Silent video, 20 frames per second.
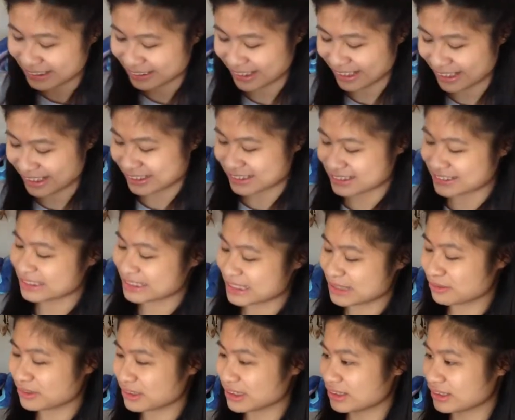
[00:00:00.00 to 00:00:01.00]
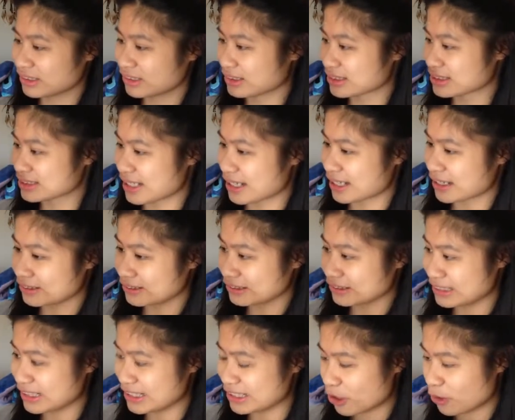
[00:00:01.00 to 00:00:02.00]
Okay, let's see what it looks like
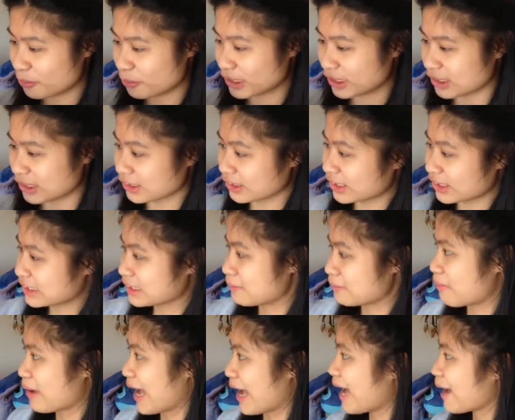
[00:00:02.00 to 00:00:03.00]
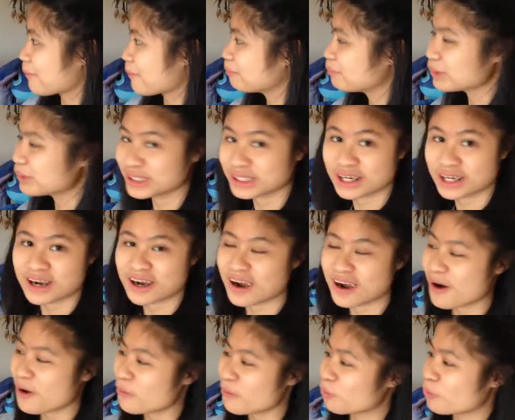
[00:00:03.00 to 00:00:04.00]
underneath. Oh my god, look at the map.
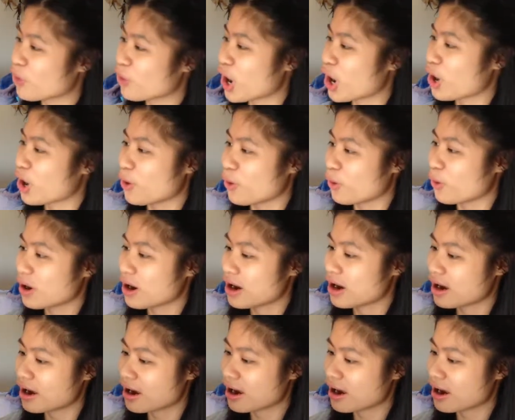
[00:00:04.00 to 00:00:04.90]
Whoa.